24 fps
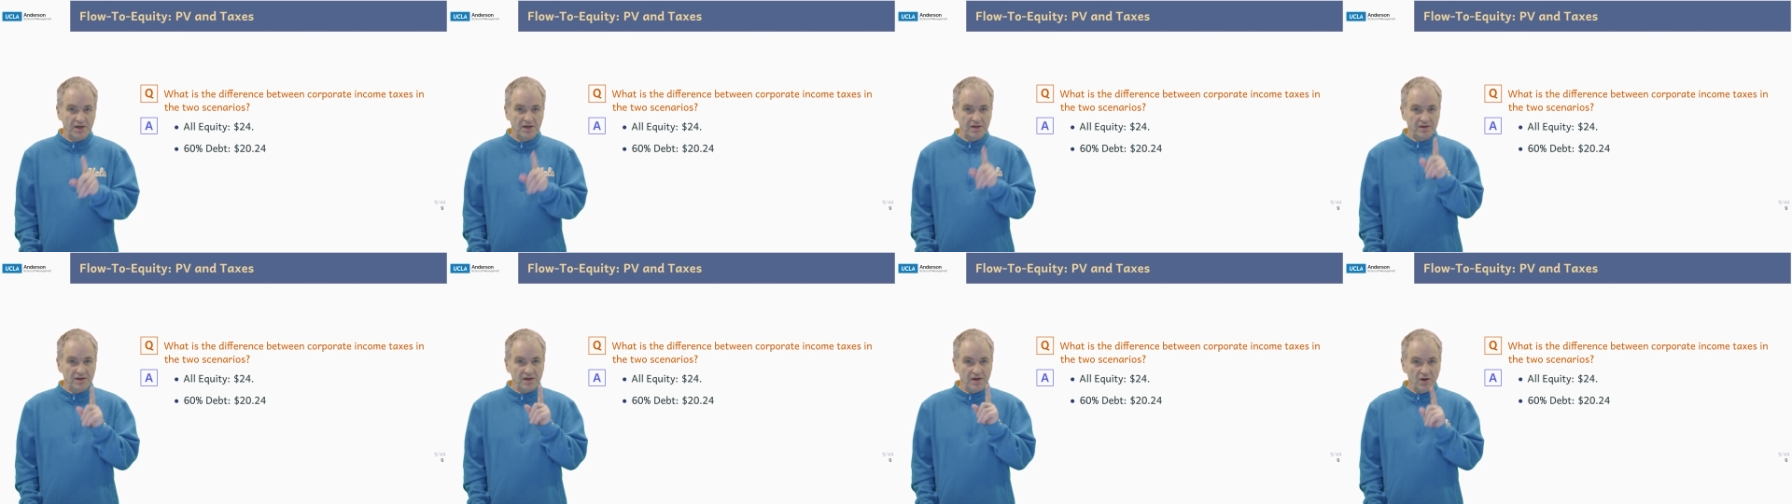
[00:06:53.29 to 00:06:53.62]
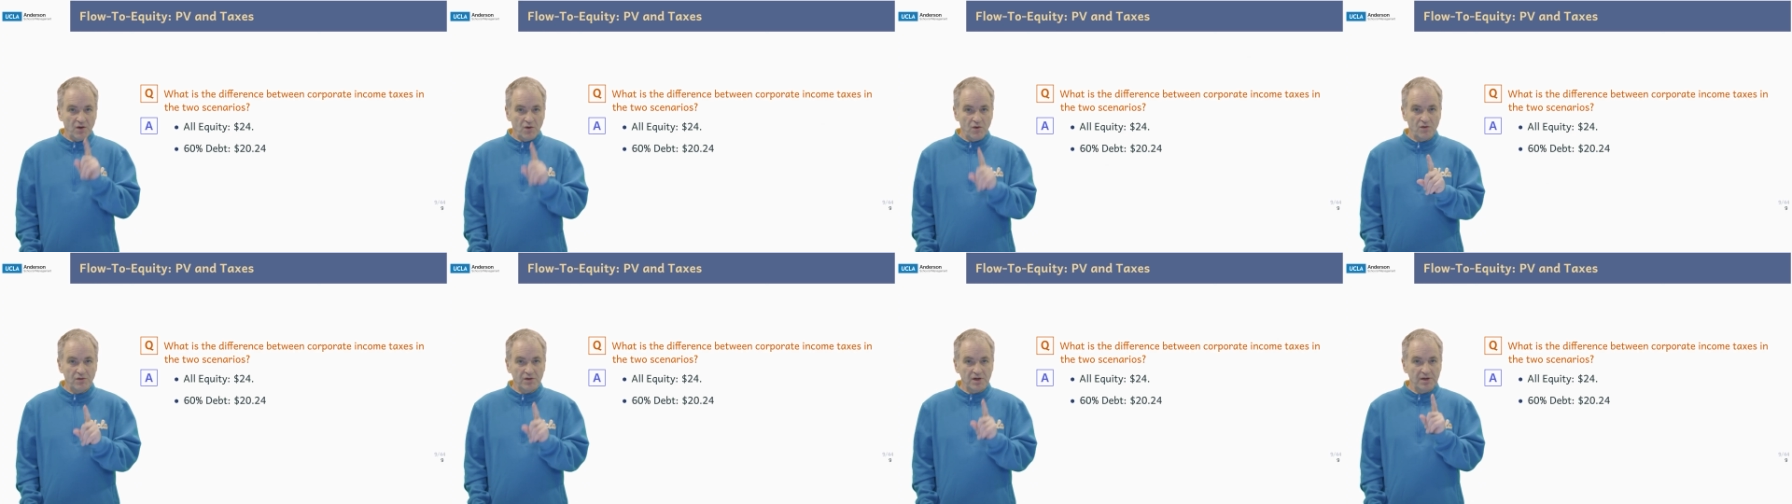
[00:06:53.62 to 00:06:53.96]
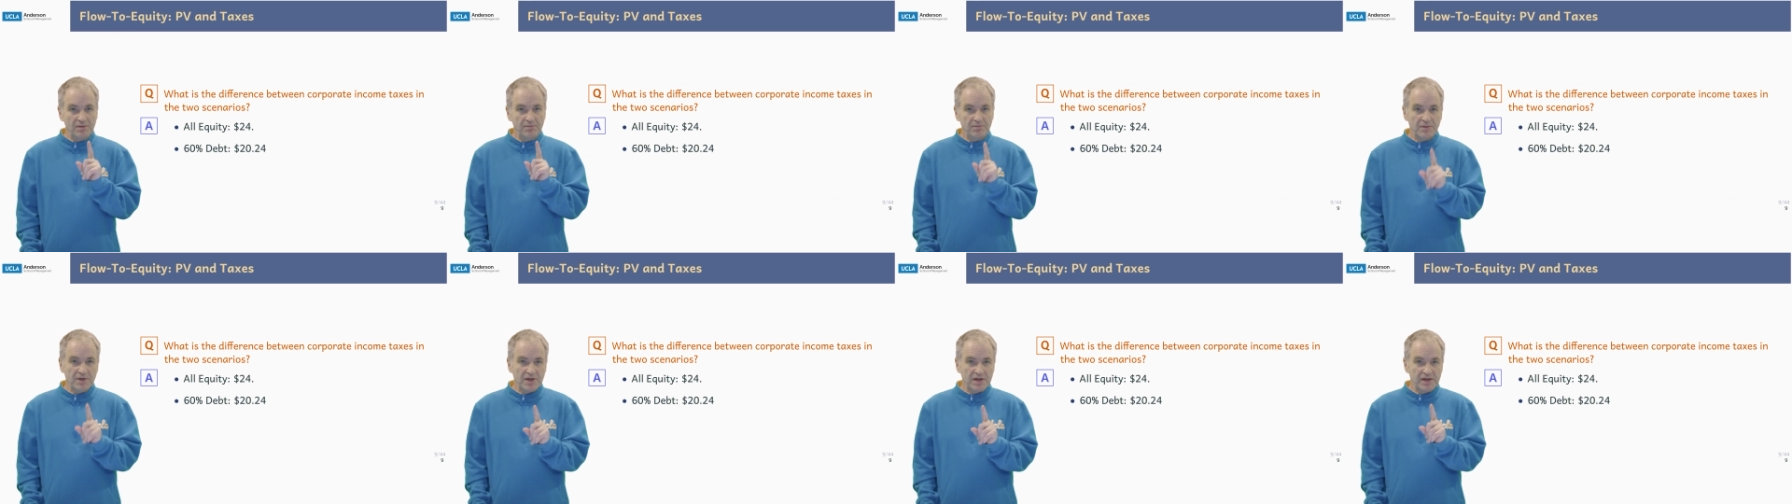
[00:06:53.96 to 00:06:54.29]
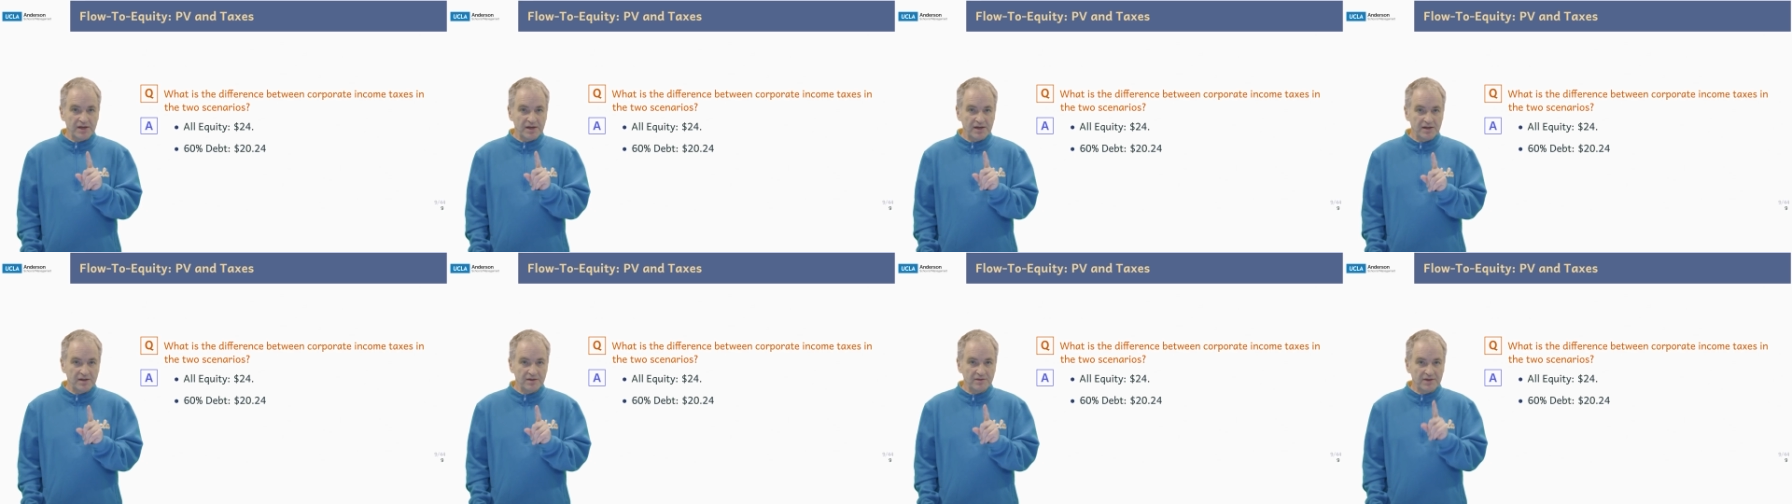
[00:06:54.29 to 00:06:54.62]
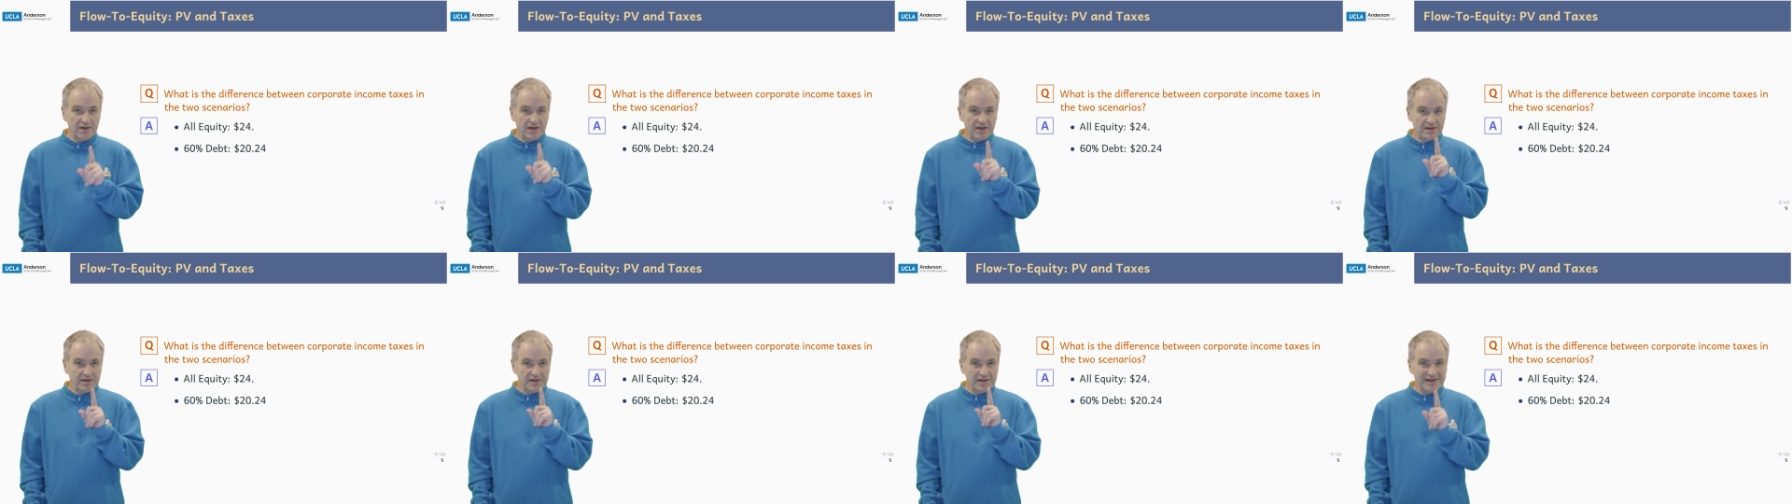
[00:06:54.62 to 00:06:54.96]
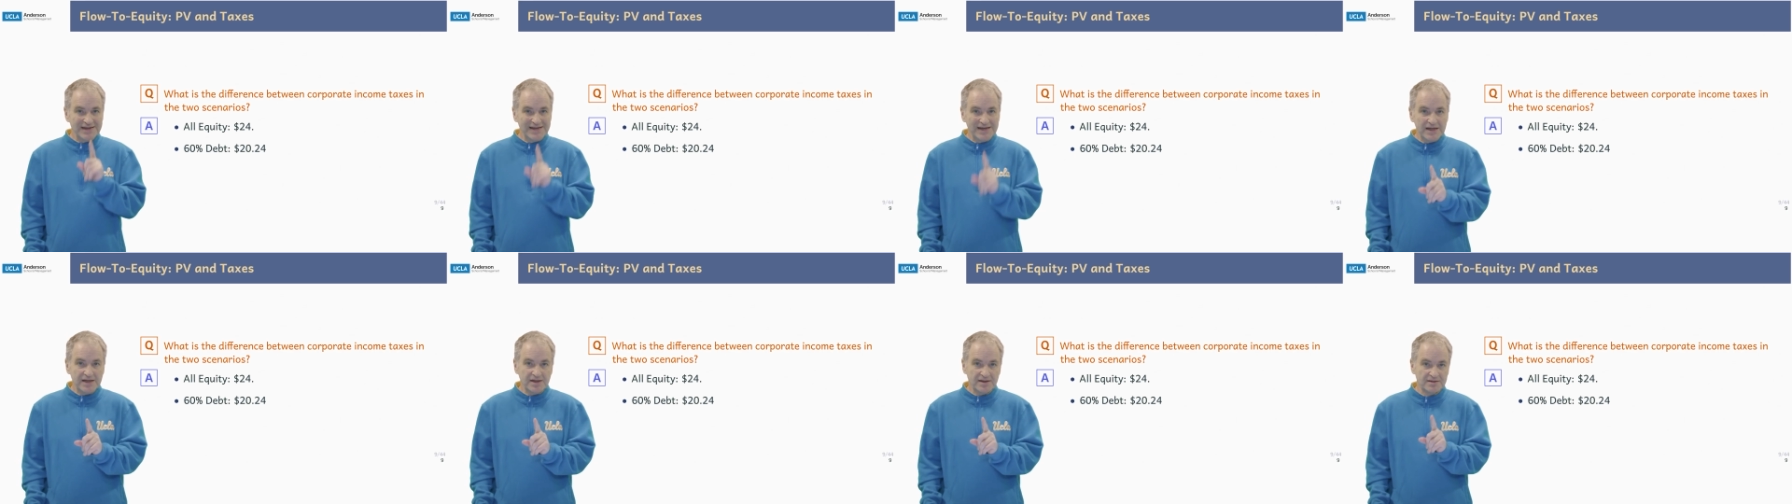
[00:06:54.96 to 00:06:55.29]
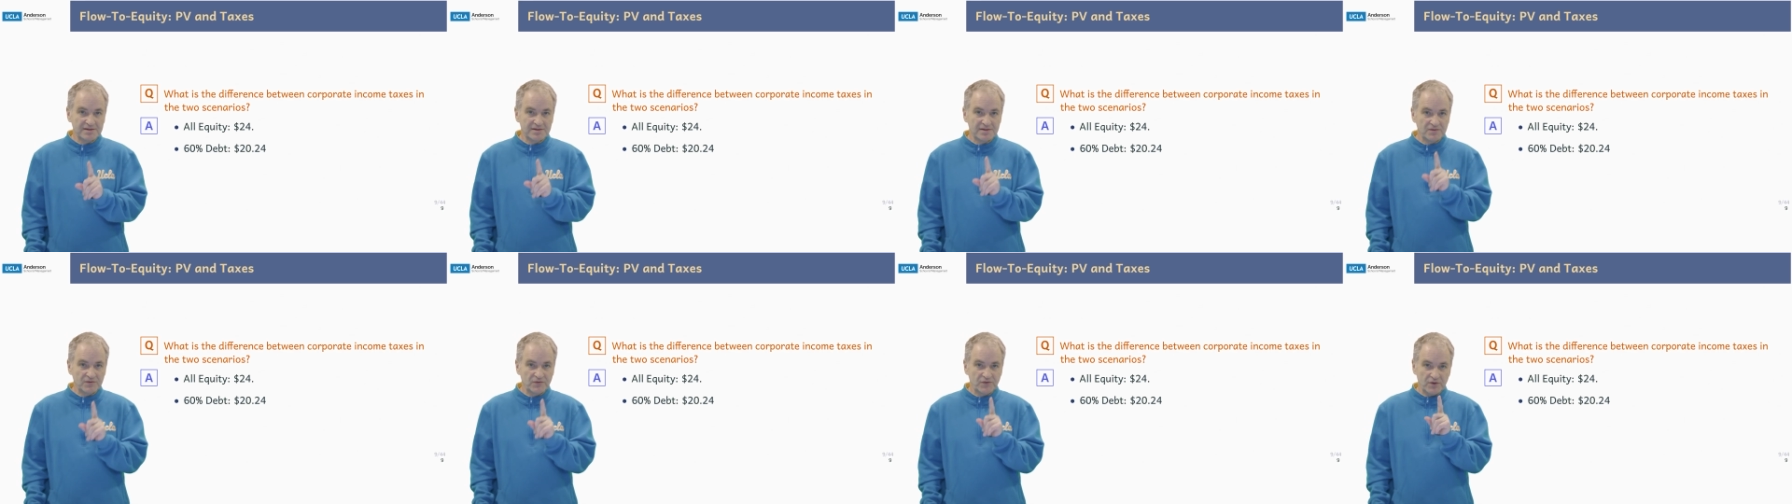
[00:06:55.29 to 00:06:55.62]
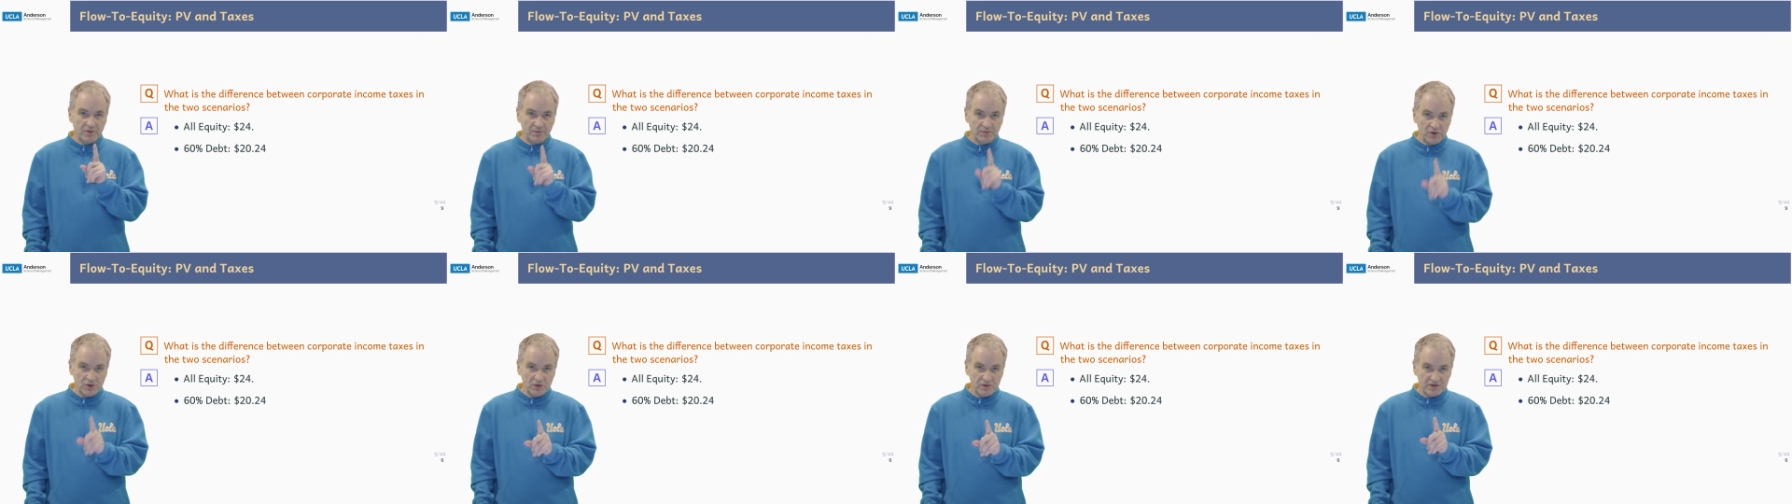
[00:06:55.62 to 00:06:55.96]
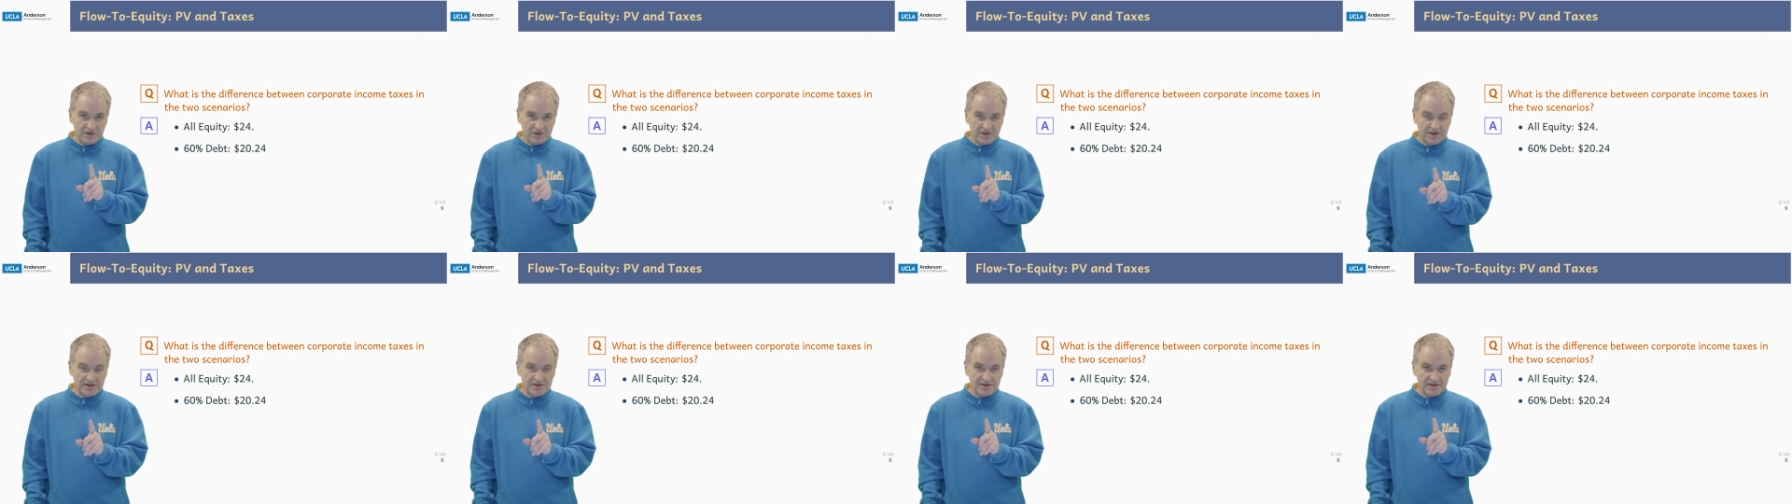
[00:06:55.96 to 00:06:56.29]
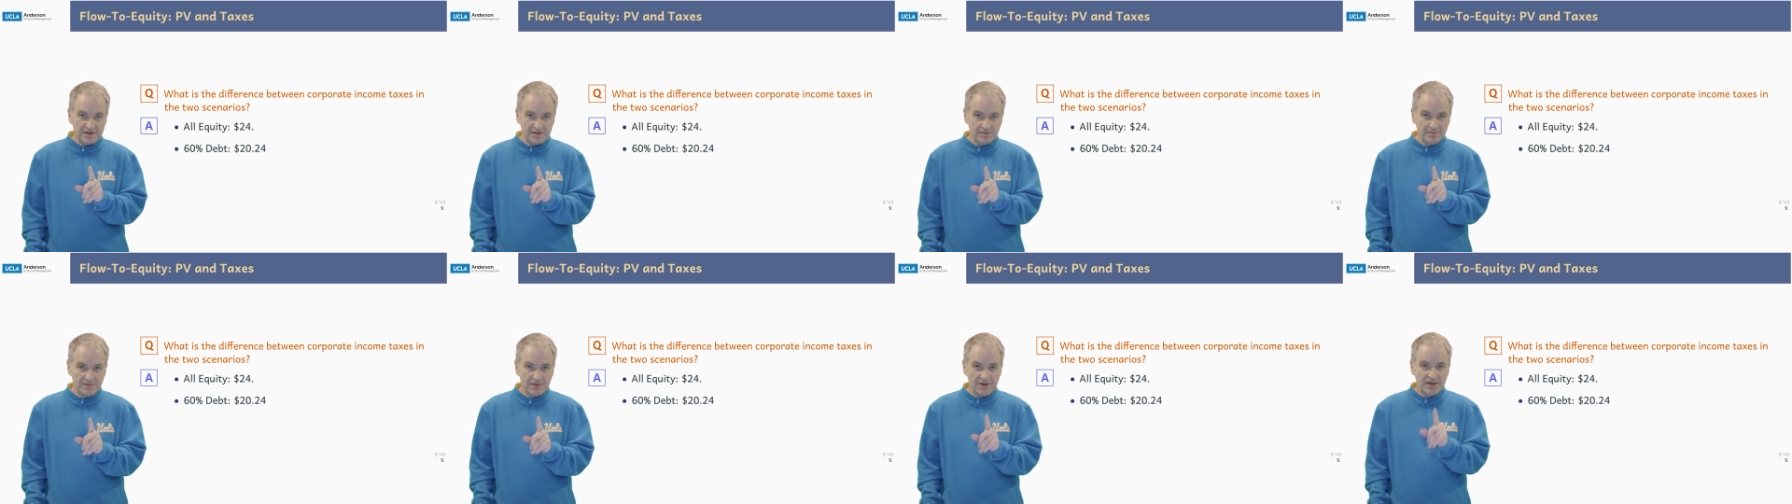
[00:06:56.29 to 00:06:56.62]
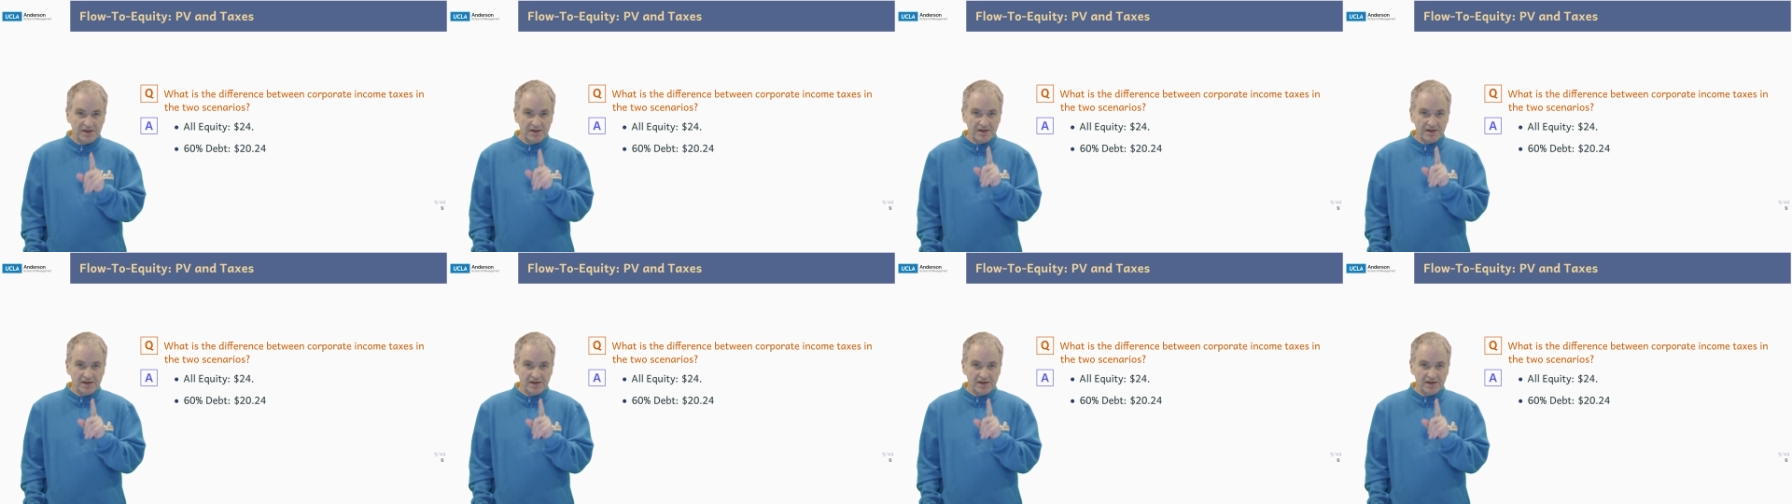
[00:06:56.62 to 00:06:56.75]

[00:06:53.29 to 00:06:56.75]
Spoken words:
The only money that leaks from your system